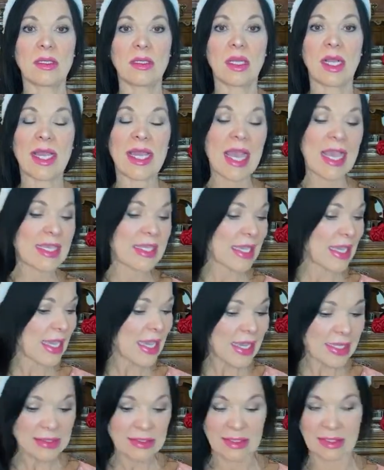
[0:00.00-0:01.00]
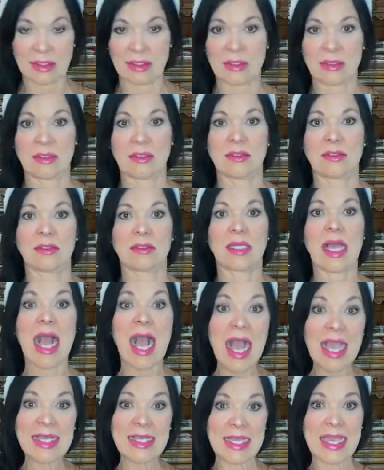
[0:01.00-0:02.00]
I can't.
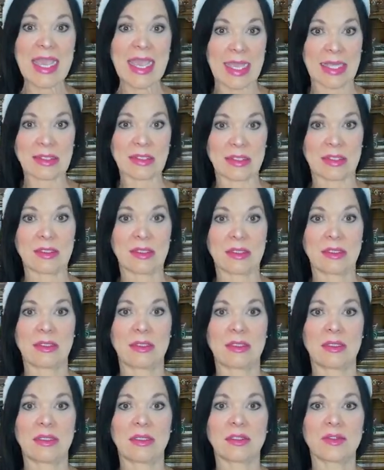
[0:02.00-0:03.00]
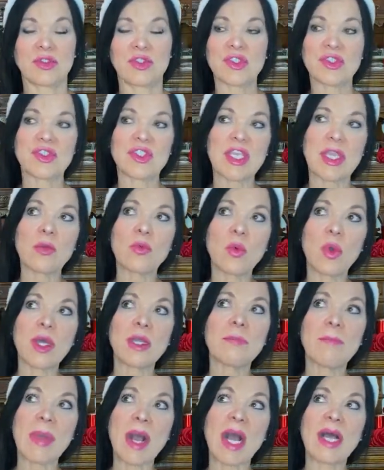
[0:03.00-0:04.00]
I can't. Just say
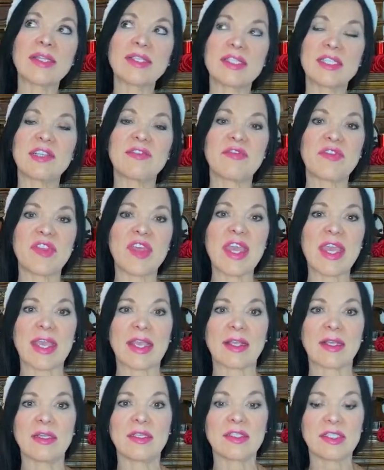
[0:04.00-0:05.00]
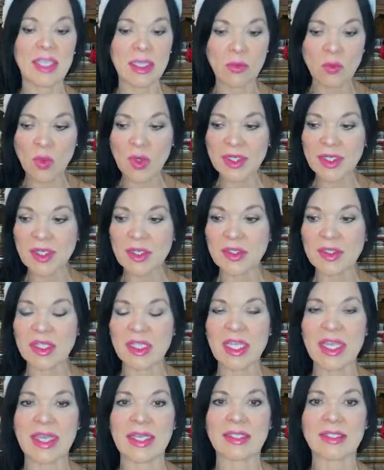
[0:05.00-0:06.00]
one positive thing. Say one good
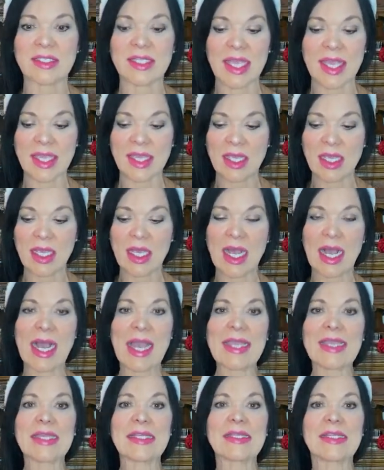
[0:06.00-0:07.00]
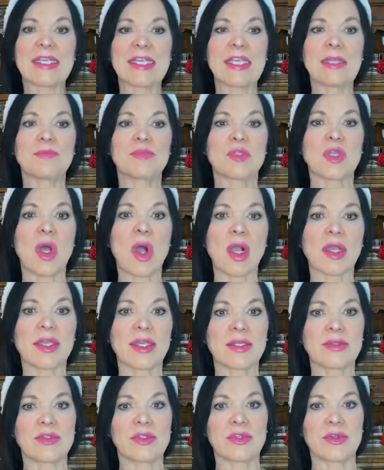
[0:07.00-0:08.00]
thing. Say, I can keep
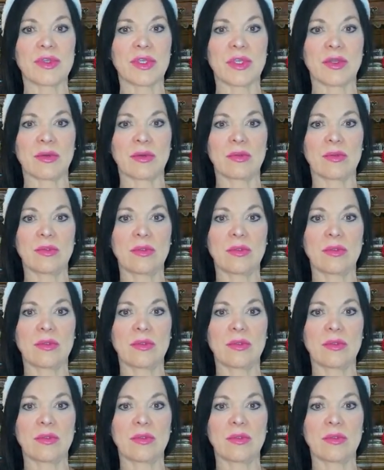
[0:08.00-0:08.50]
talking to you.